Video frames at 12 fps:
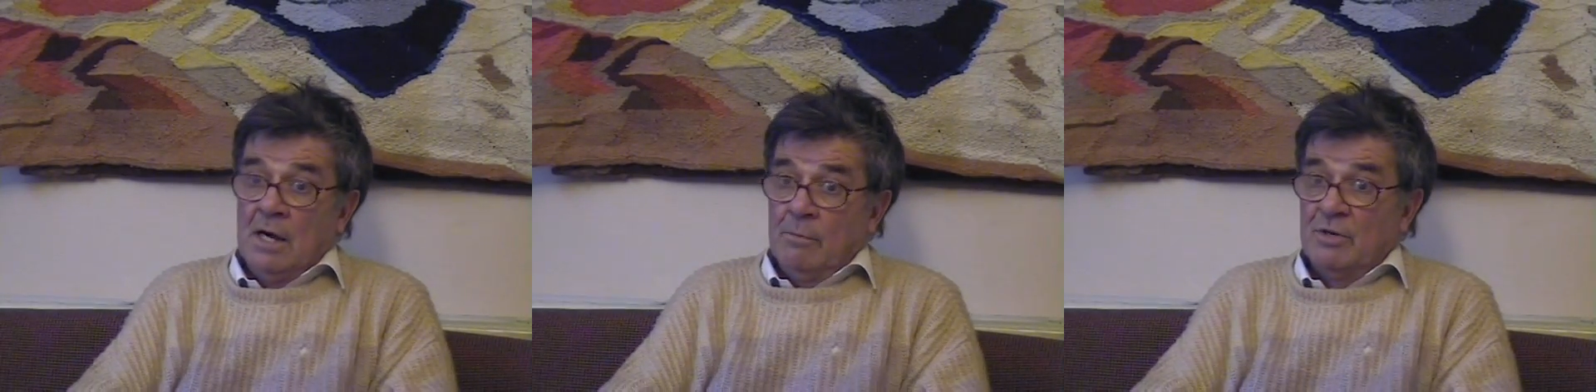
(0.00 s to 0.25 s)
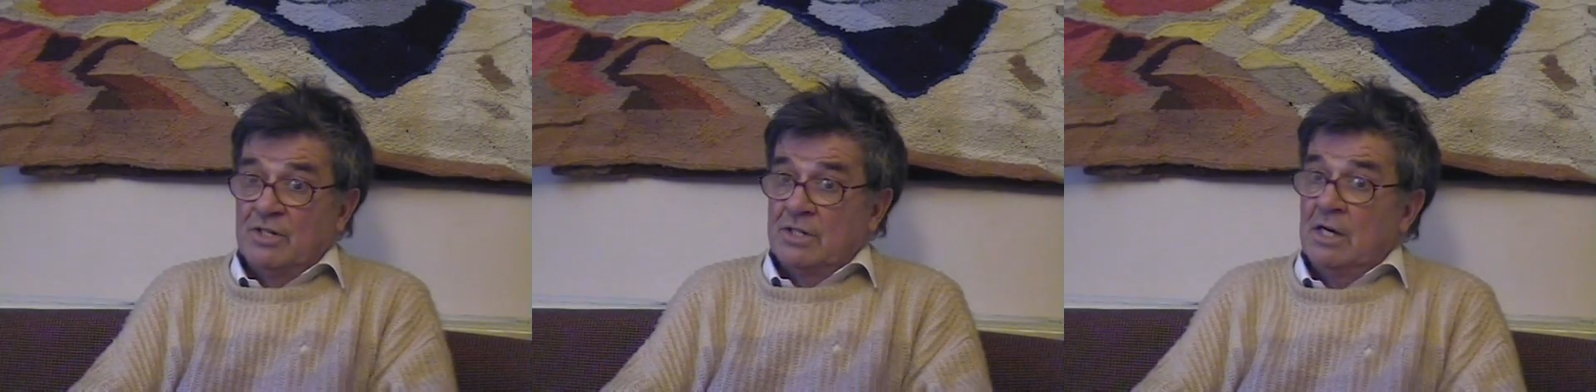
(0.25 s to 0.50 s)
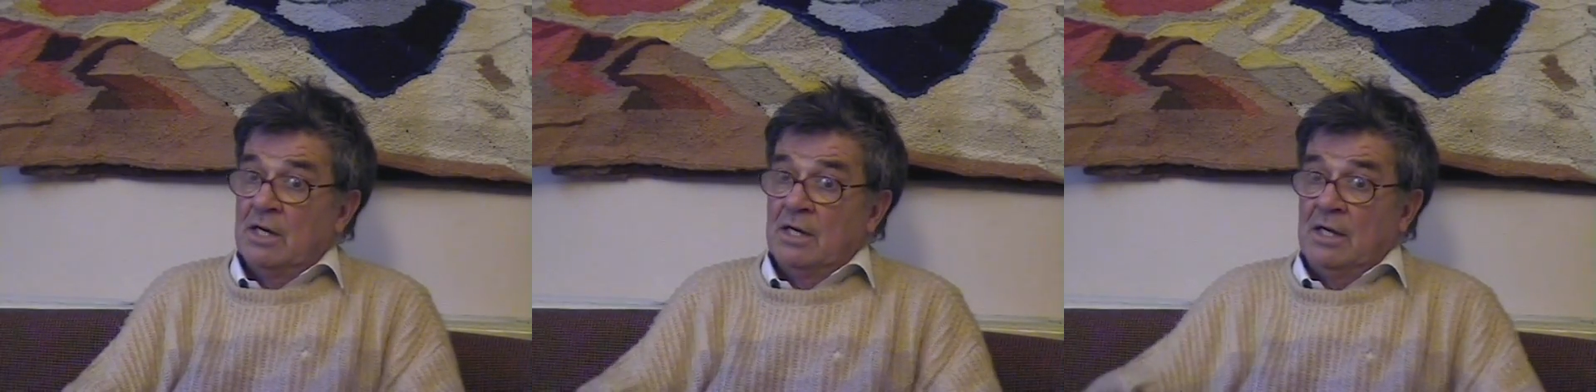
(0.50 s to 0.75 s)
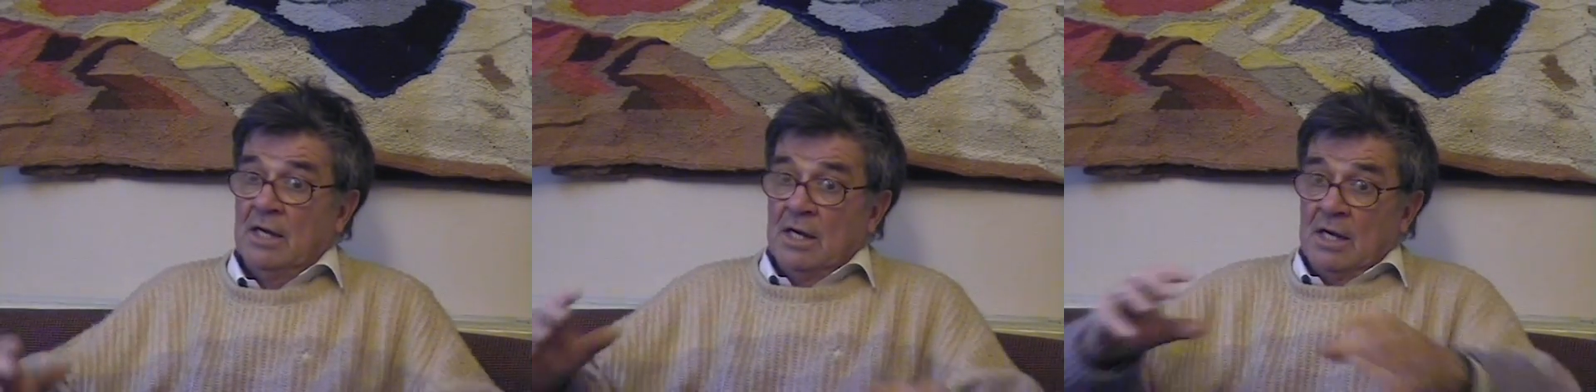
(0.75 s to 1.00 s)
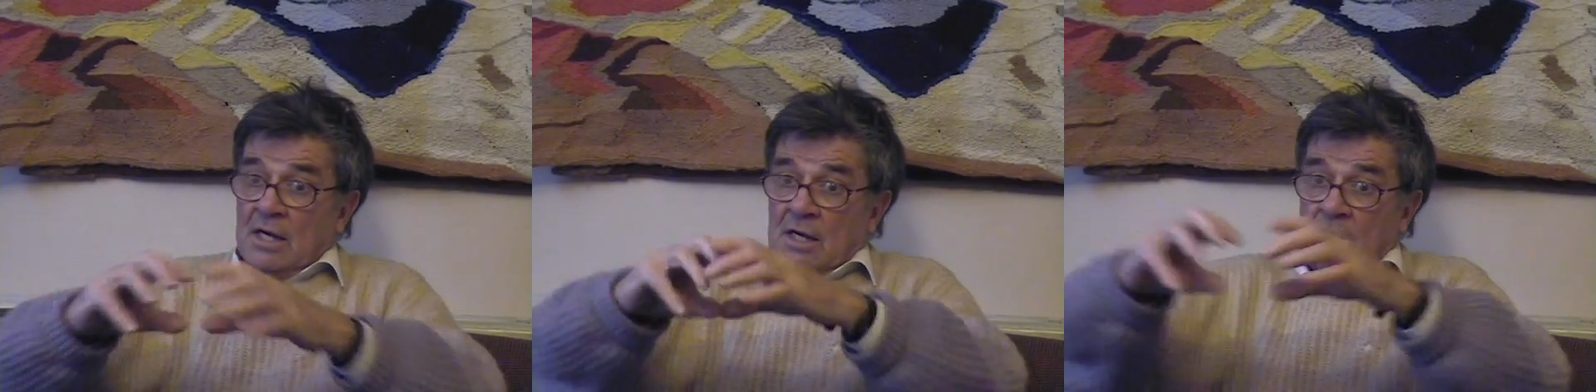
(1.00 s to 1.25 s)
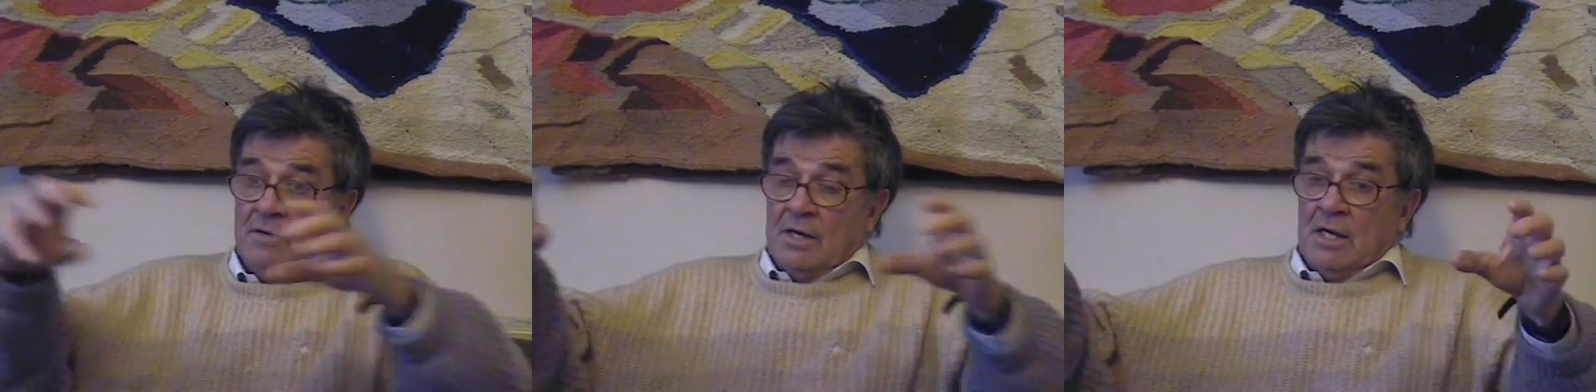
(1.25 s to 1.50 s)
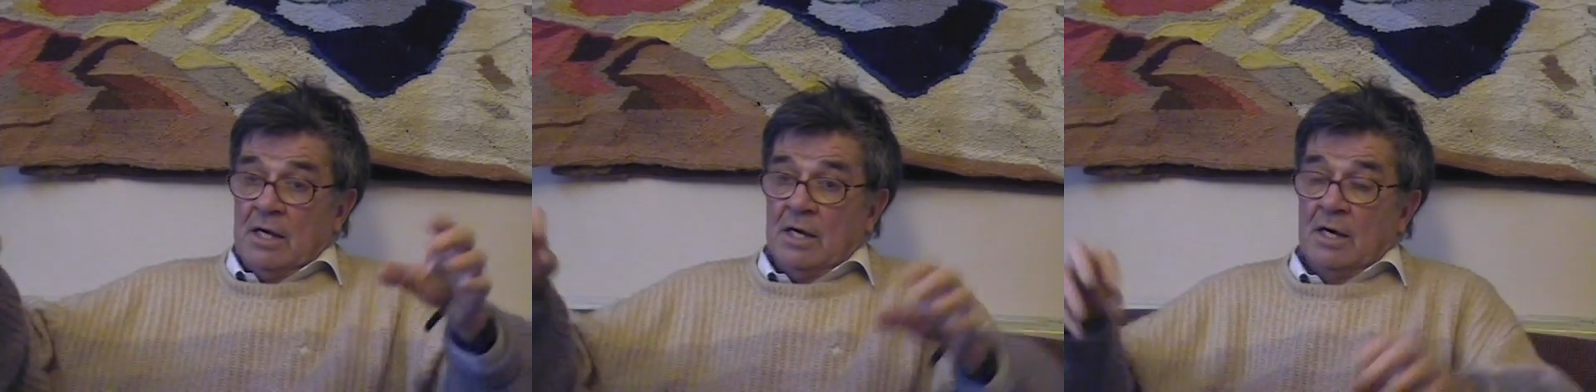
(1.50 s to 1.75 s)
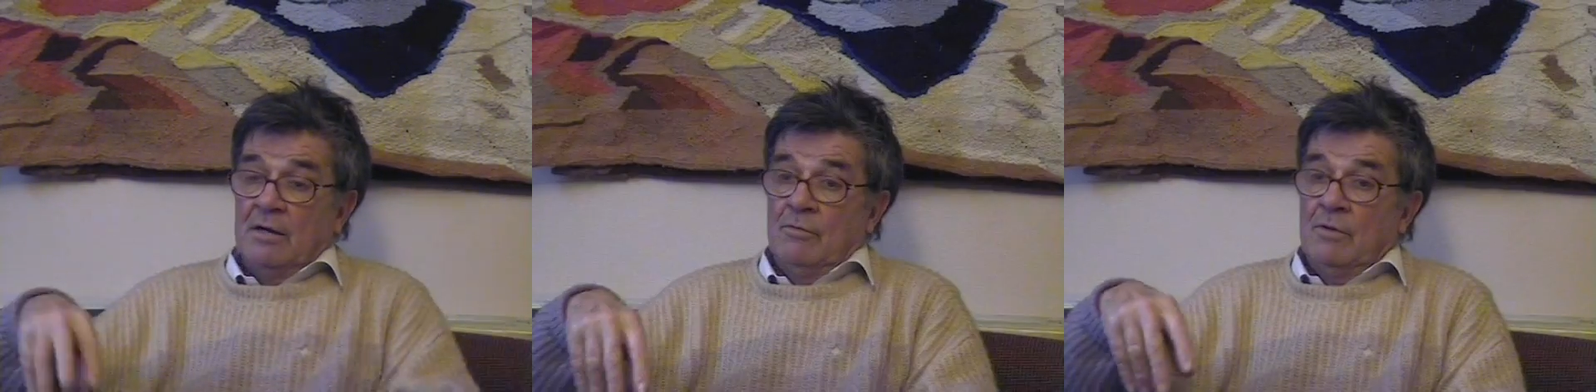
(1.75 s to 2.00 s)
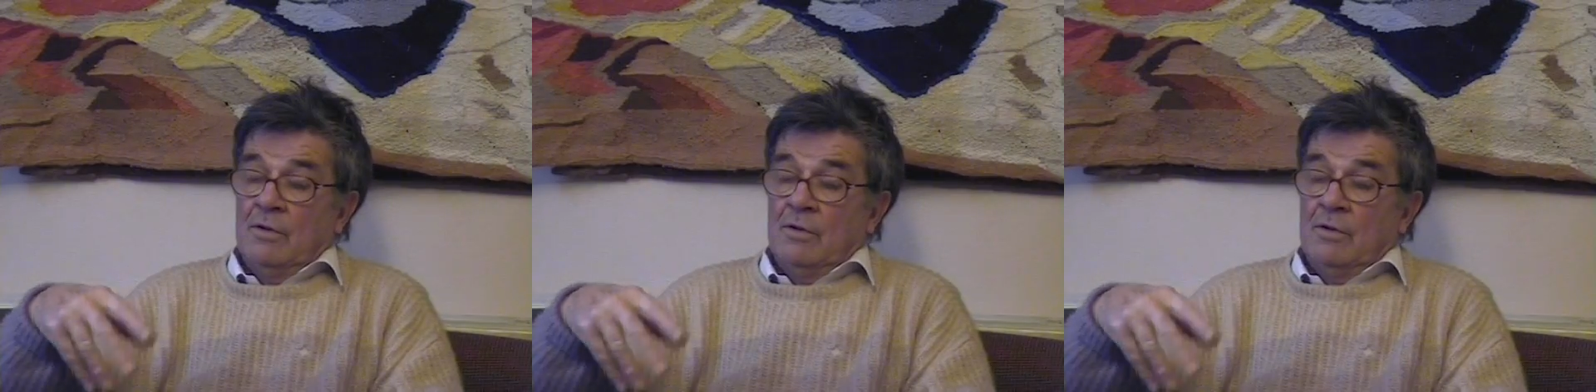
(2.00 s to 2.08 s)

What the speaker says: but certainly the